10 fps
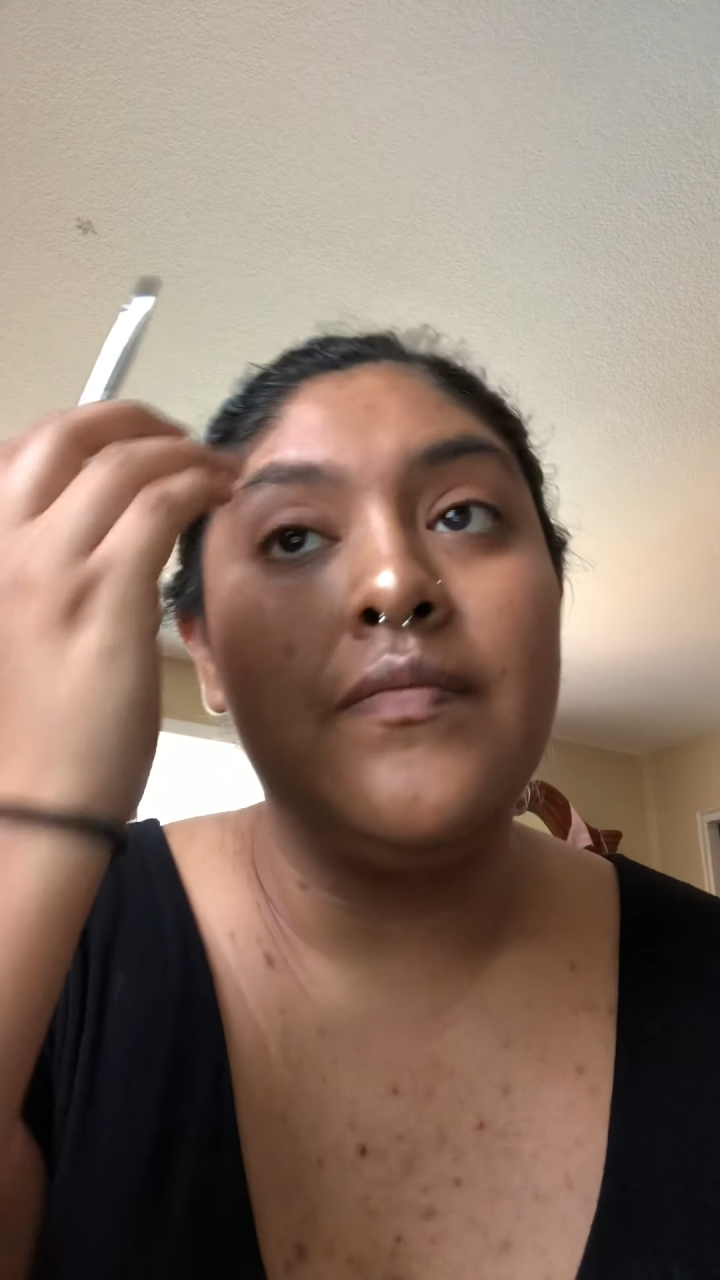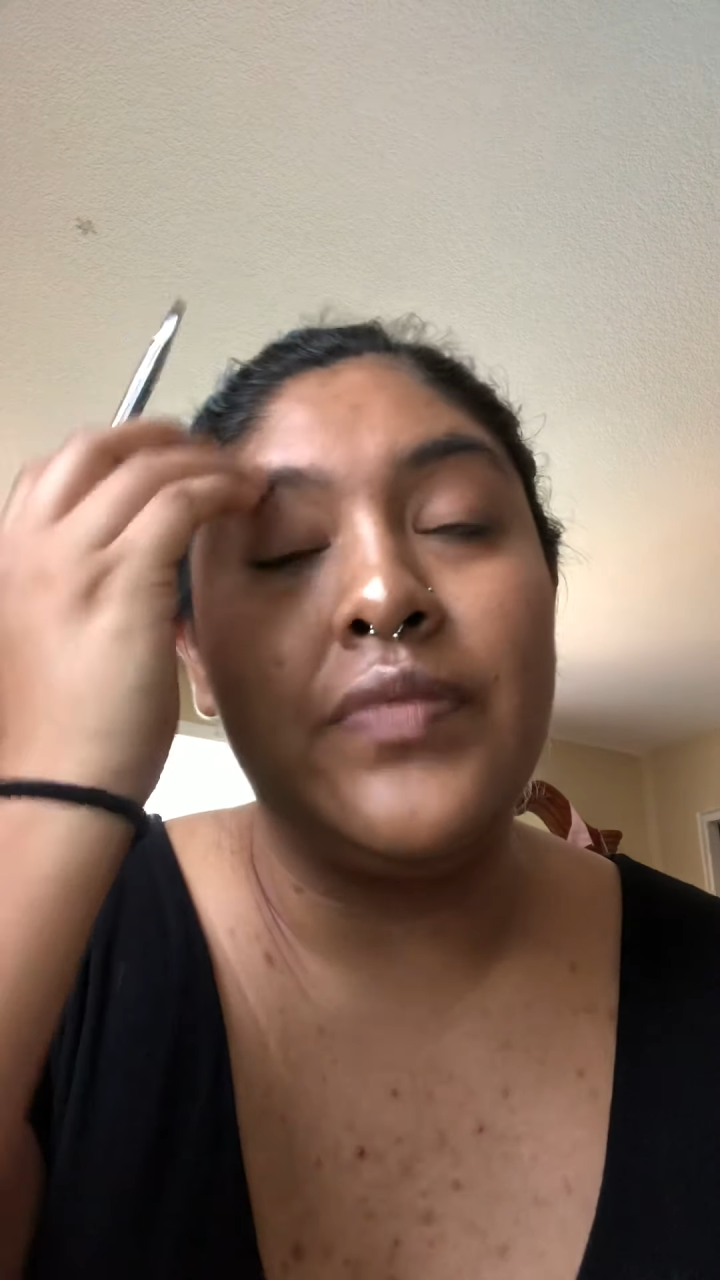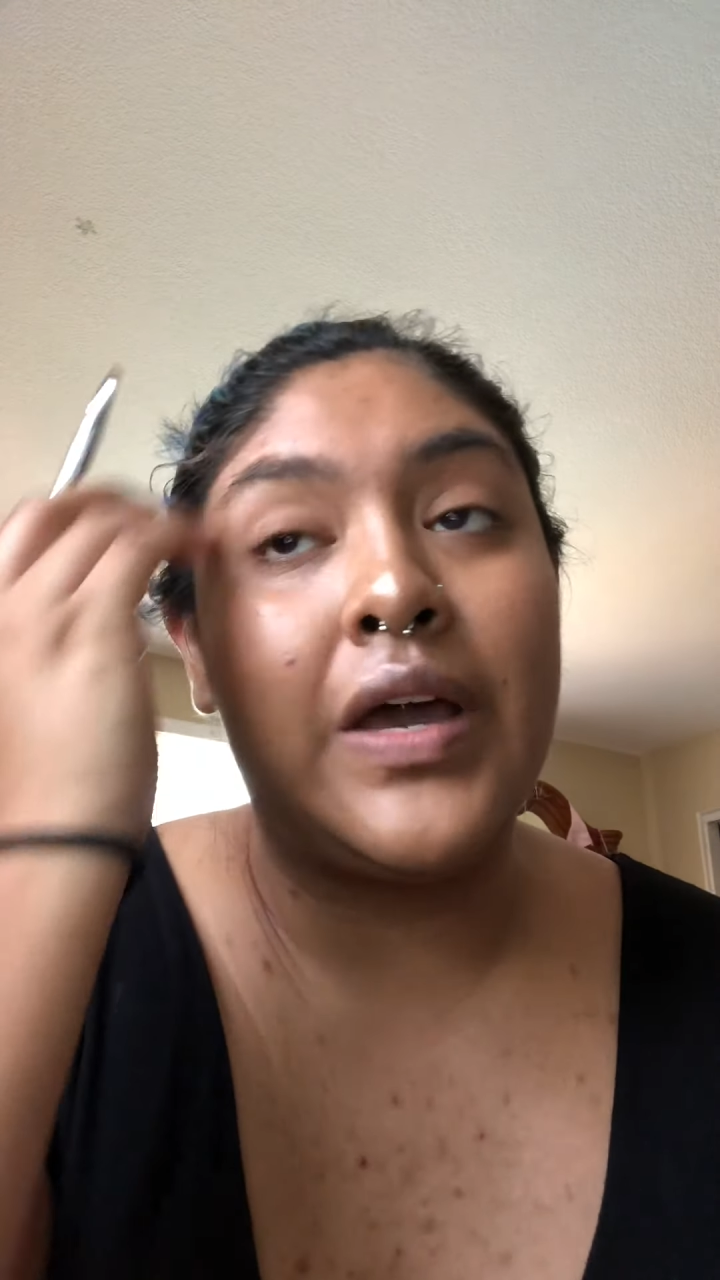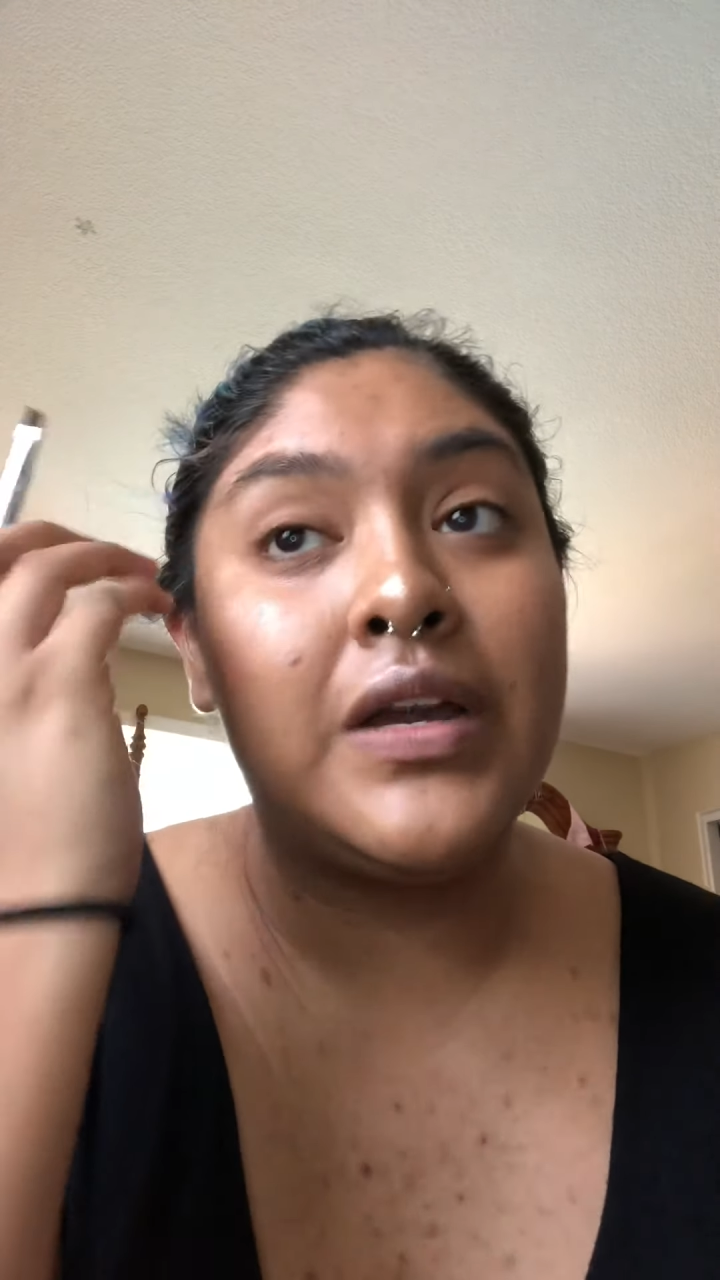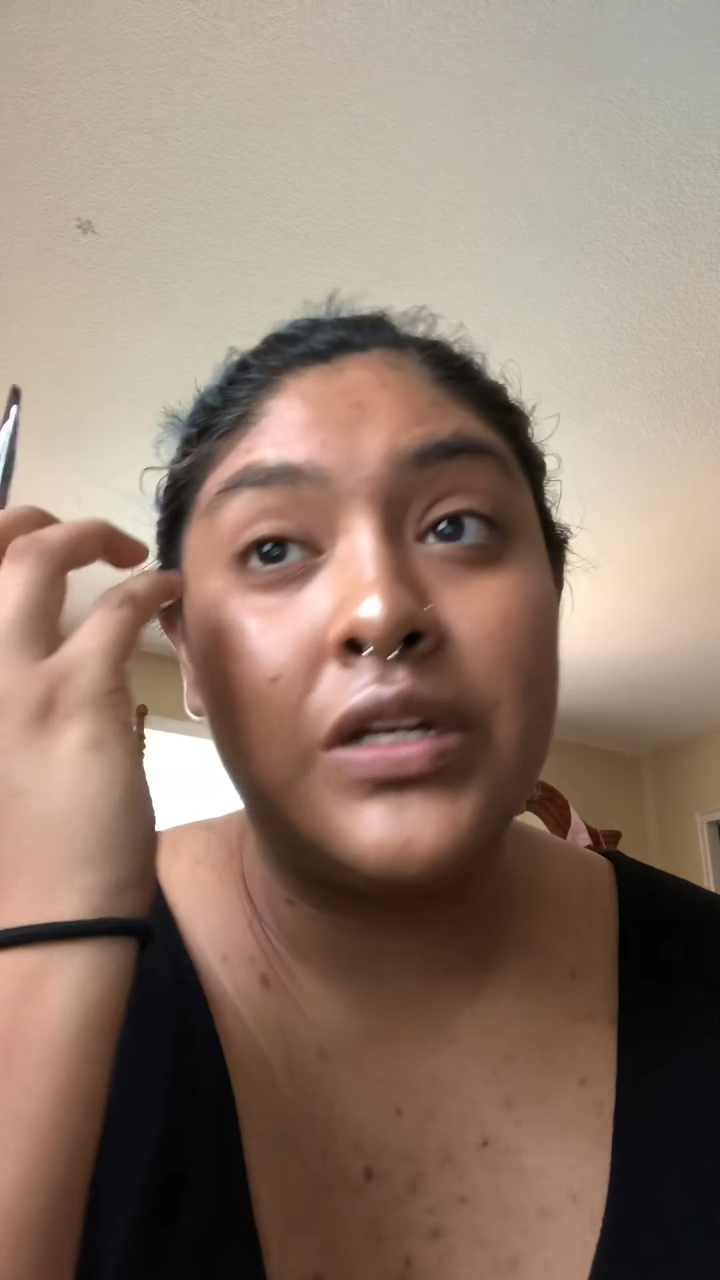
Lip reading: Now, I